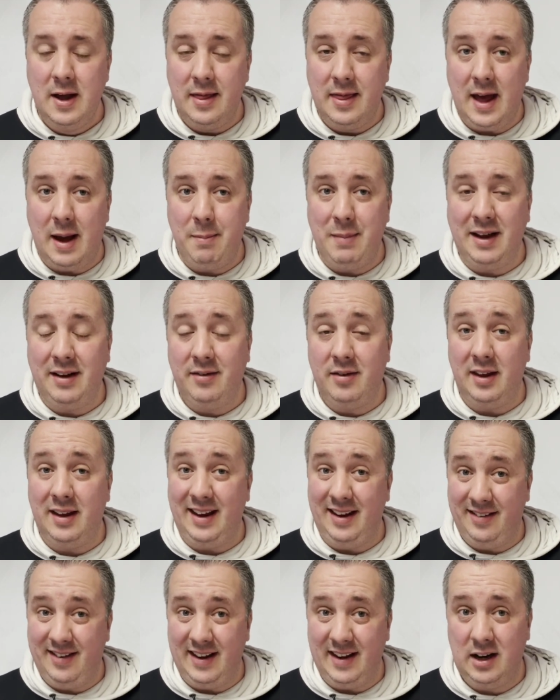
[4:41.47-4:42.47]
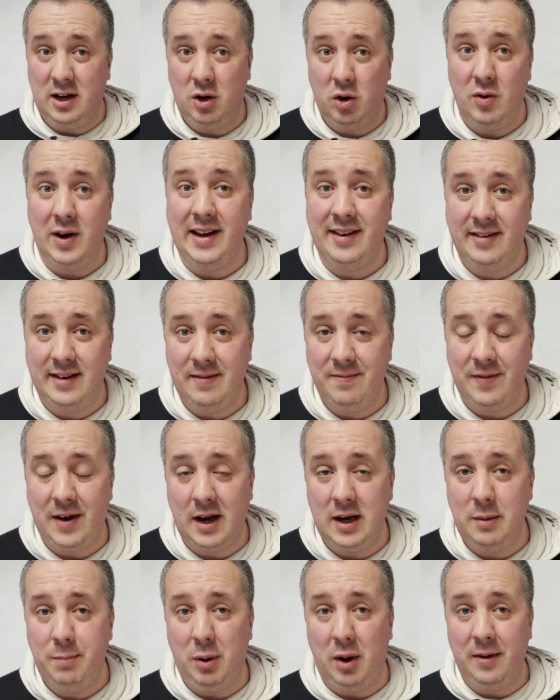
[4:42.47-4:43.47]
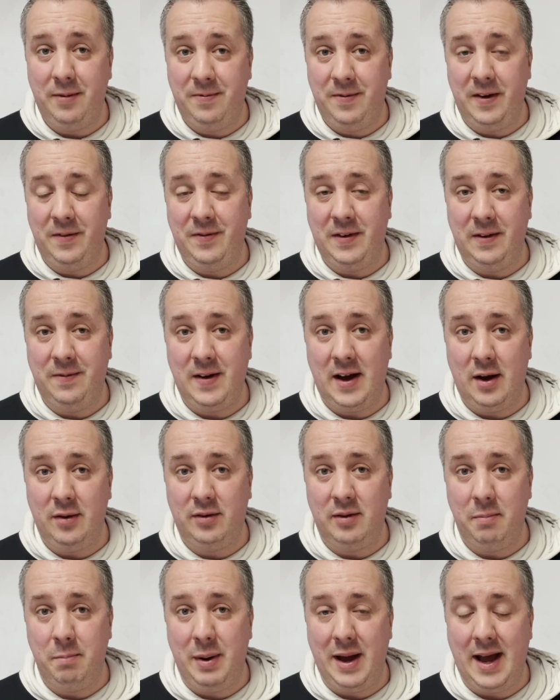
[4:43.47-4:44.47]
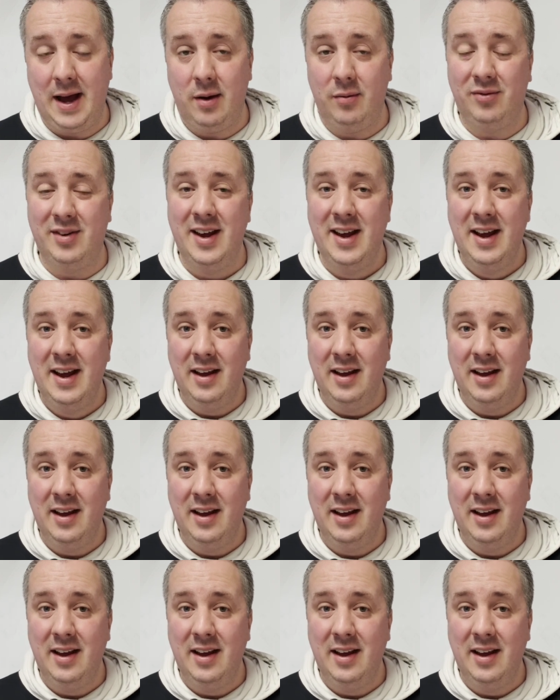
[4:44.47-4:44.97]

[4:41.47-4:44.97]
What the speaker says: that means that it's increased in value by £50,000.